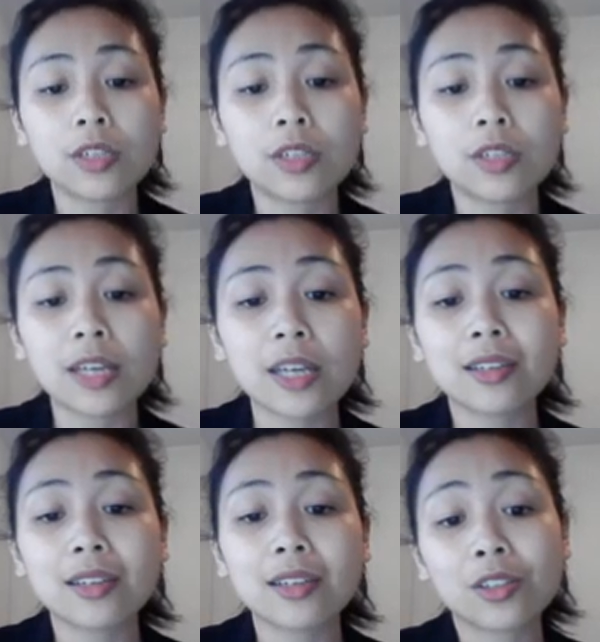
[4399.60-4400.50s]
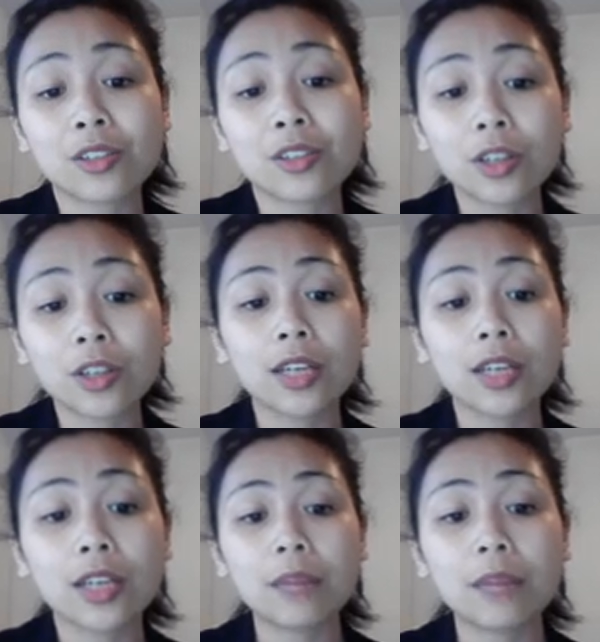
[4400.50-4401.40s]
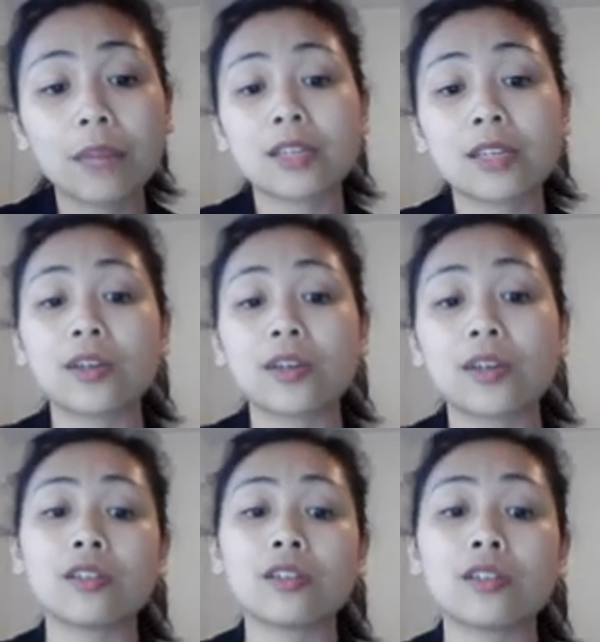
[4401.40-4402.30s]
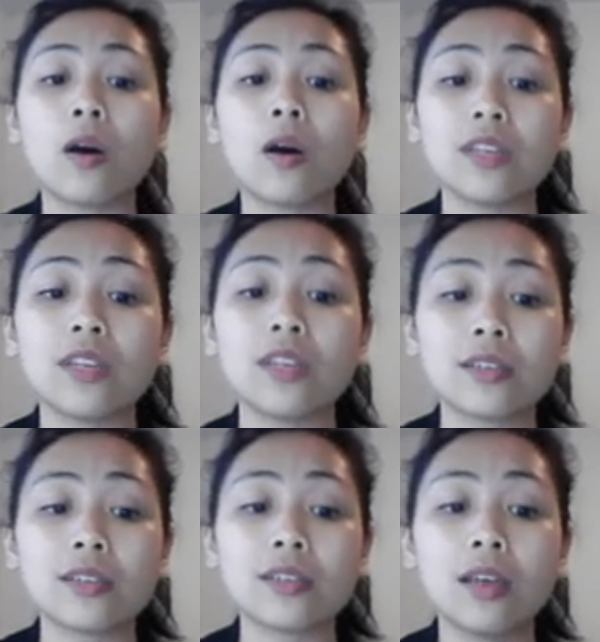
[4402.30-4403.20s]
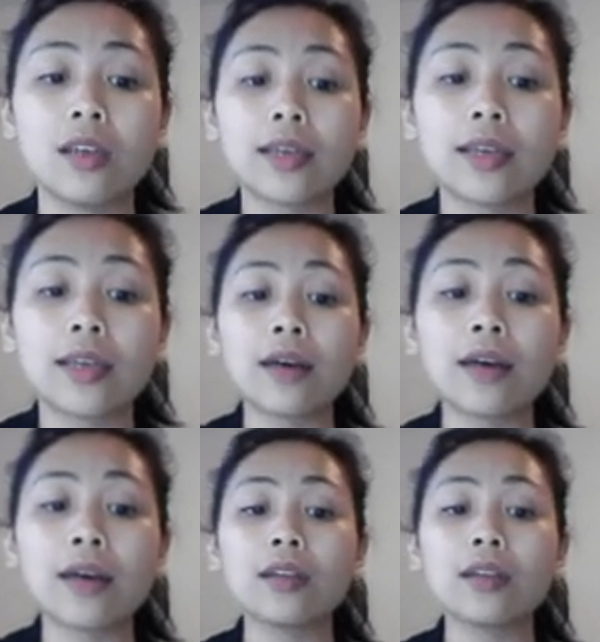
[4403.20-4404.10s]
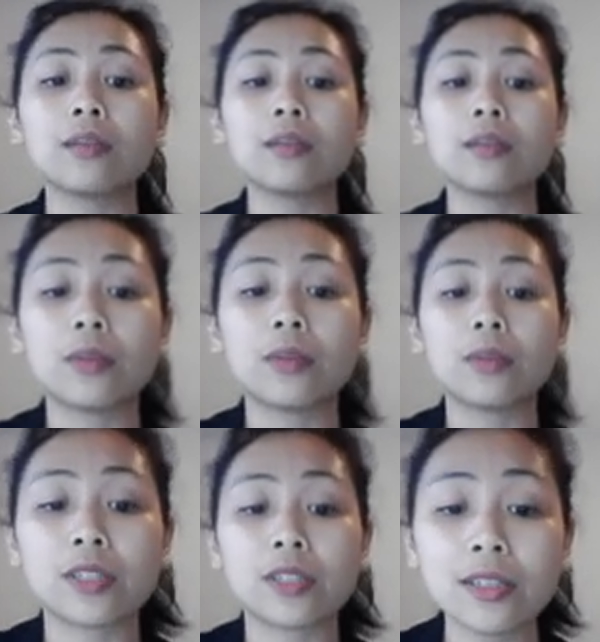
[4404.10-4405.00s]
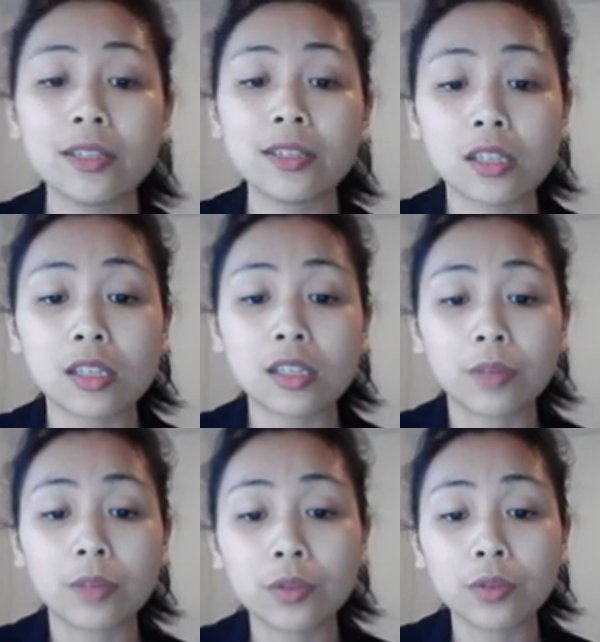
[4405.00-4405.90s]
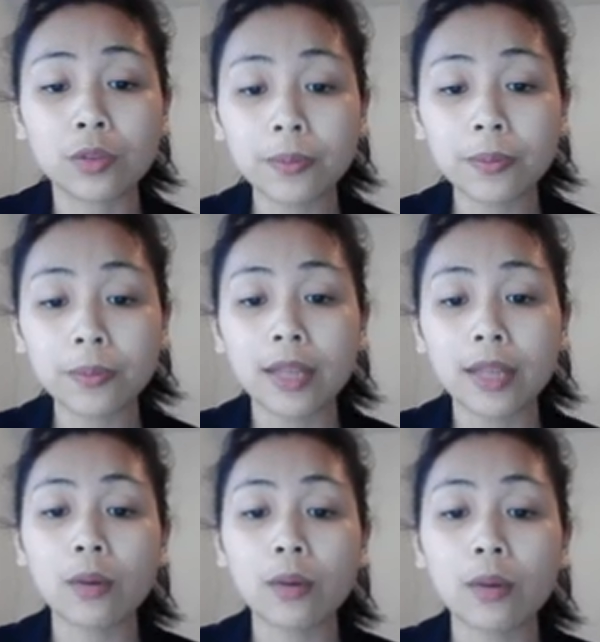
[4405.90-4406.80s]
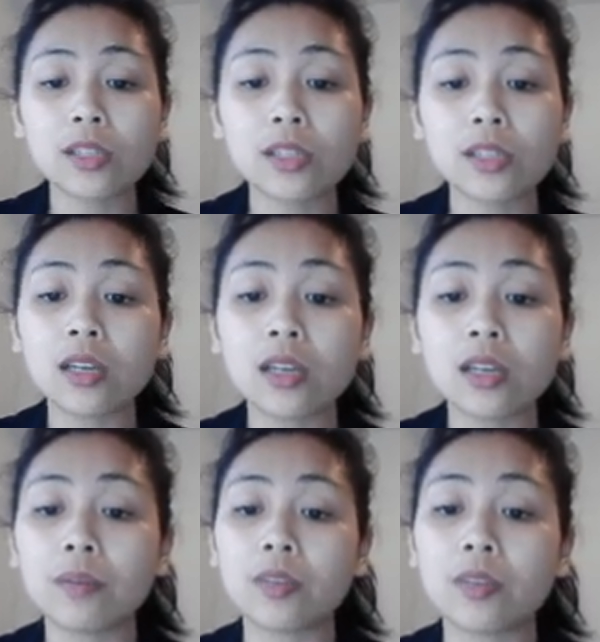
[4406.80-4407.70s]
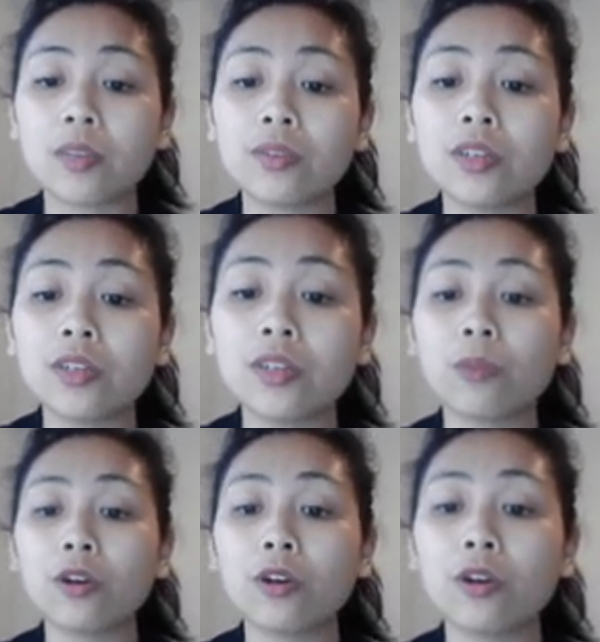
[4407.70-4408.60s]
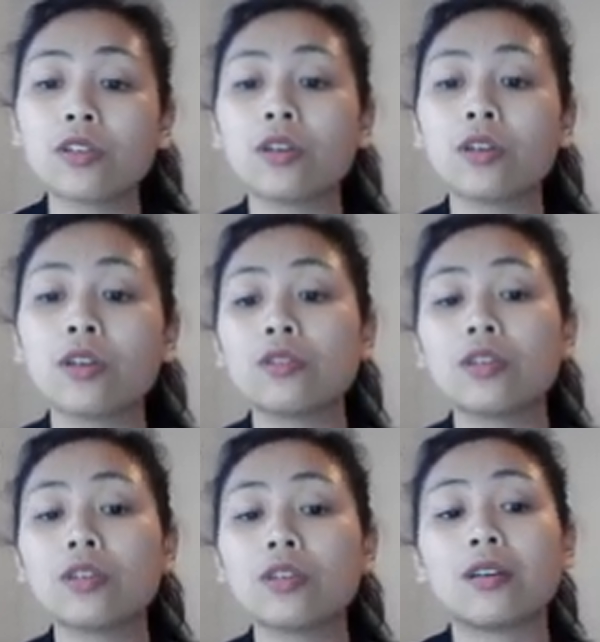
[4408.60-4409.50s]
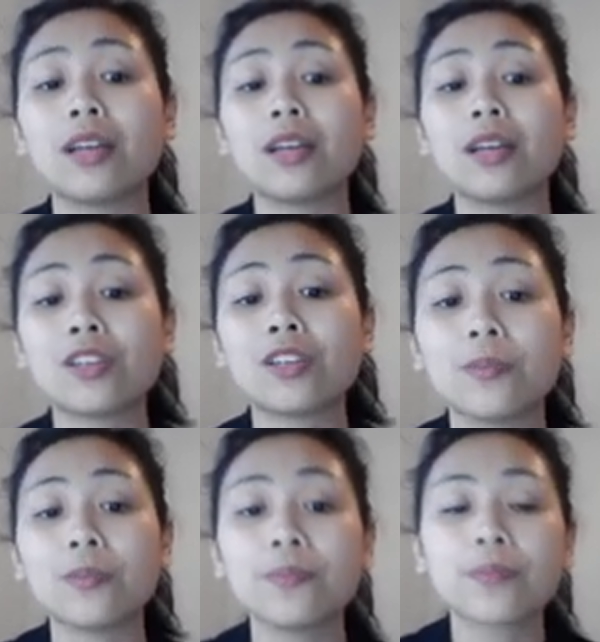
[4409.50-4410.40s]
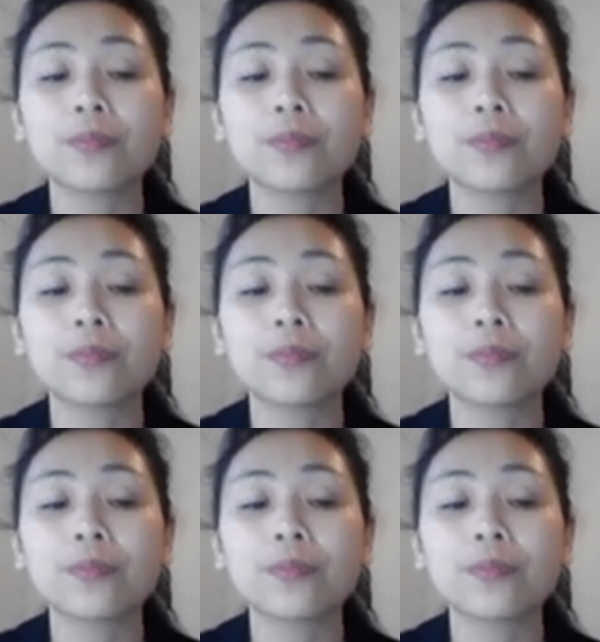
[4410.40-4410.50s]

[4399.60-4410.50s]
gymnastics and soccer, 8% watched all of these. Calculated the percentage of the group that watched none of the 3 sports during the last year.